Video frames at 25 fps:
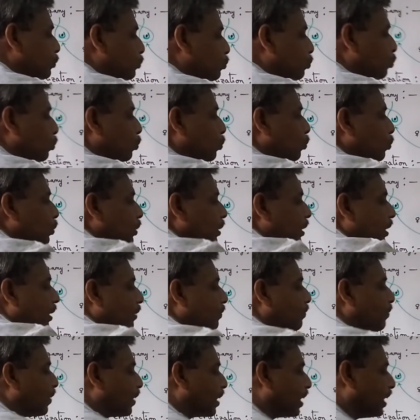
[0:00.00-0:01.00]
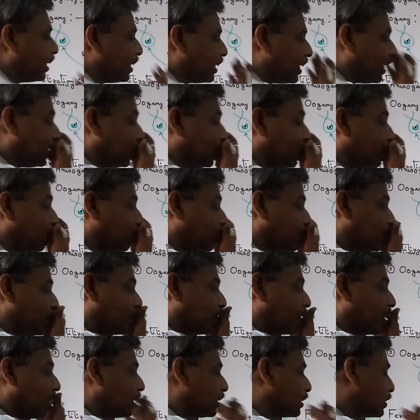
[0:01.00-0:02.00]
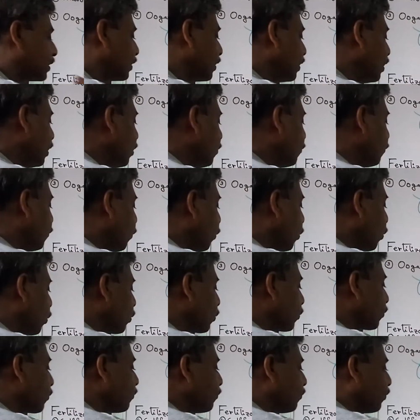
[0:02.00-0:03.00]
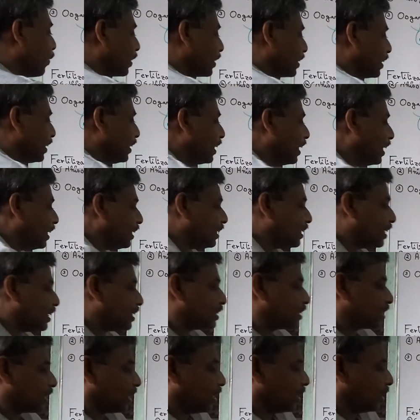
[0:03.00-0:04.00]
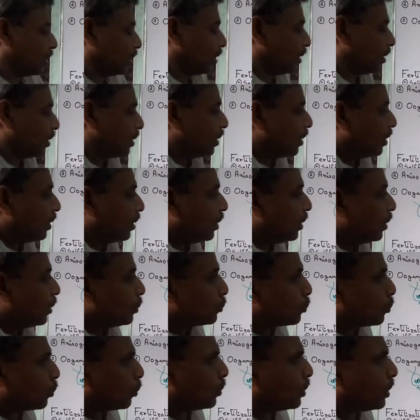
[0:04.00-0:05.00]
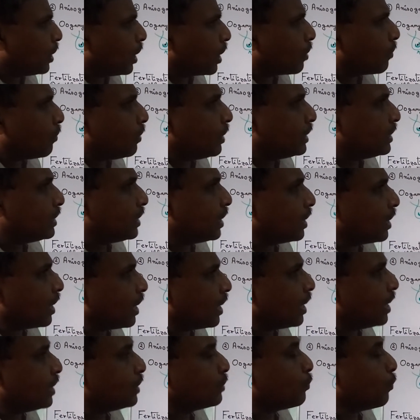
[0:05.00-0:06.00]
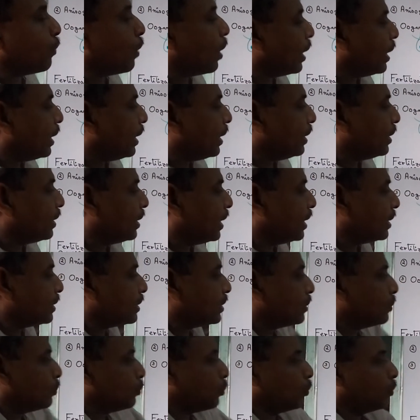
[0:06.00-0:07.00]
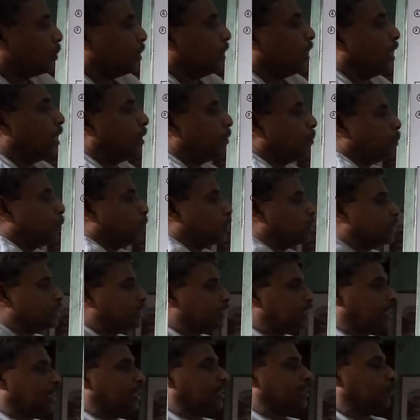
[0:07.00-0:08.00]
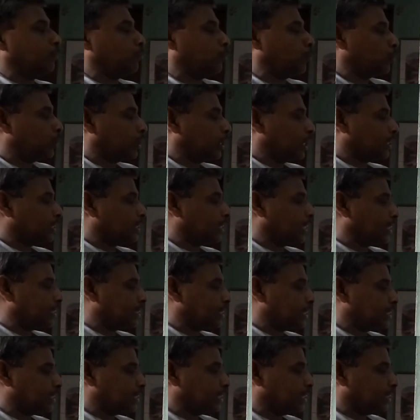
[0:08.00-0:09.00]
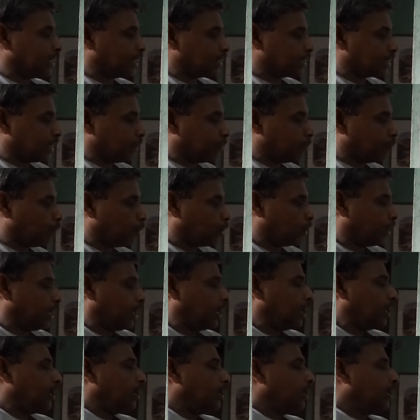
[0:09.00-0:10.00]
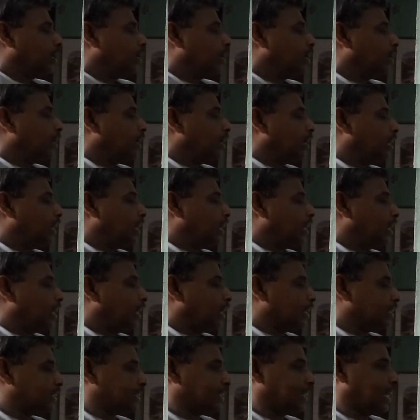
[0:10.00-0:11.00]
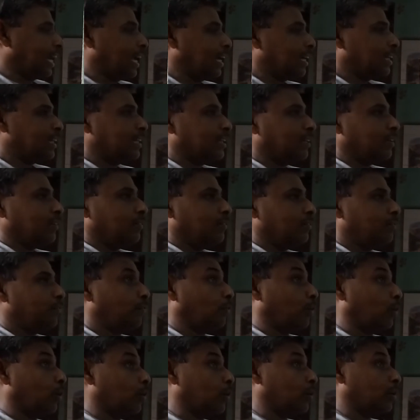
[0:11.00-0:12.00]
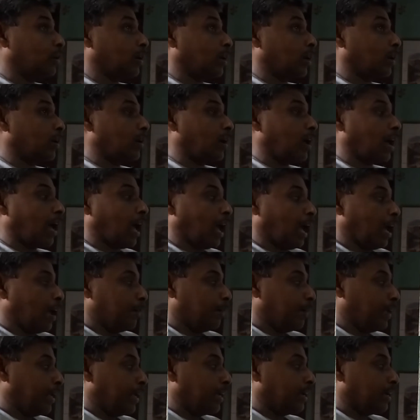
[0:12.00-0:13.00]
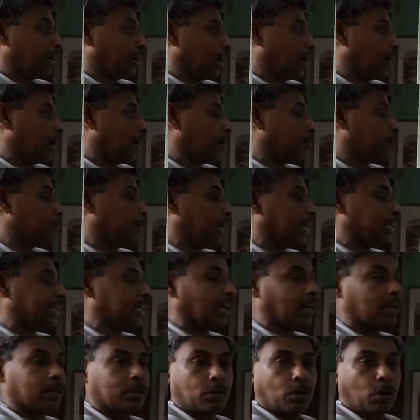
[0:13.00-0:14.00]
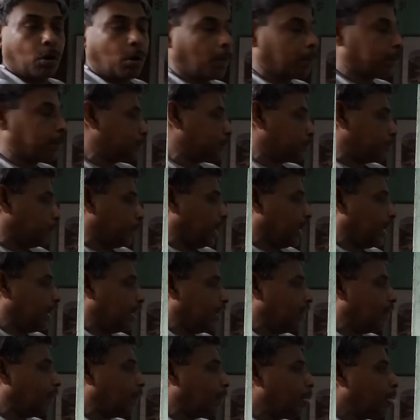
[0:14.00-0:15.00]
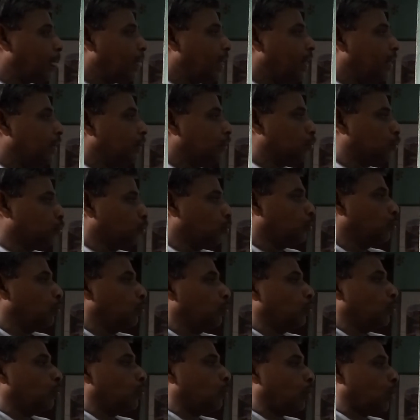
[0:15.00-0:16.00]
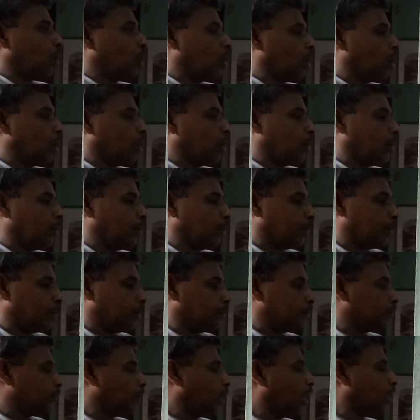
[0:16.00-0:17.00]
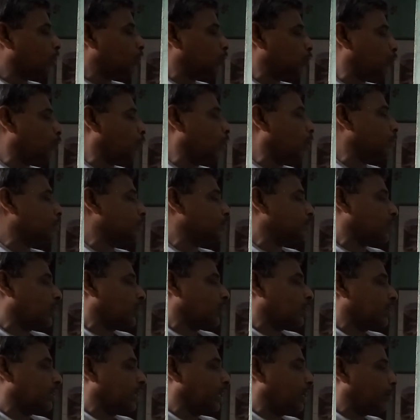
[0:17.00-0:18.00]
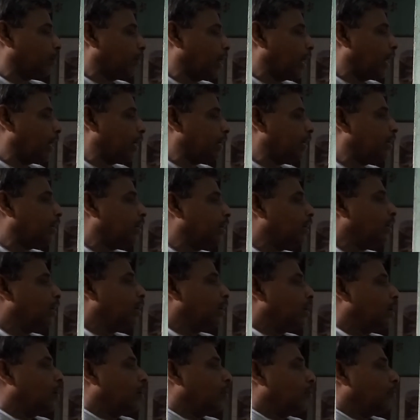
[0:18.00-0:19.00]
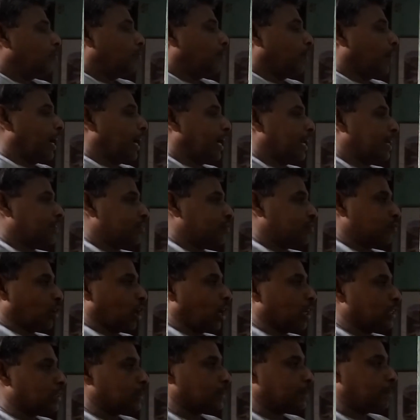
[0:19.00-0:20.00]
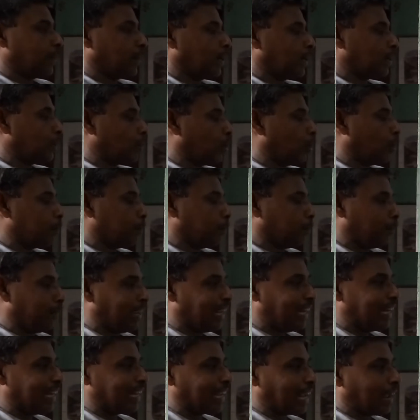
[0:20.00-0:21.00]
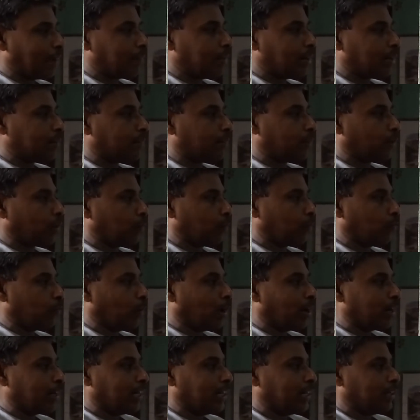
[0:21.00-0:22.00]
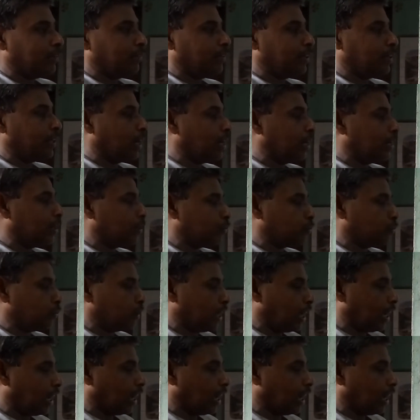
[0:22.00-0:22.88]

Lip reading: So the question arises, why this, though they are possessing both the sexes in the same body? It's that for having a better offspring, two earthworms are required, where transfer of male gamete from one individual to the another and vice versa occurs in this case.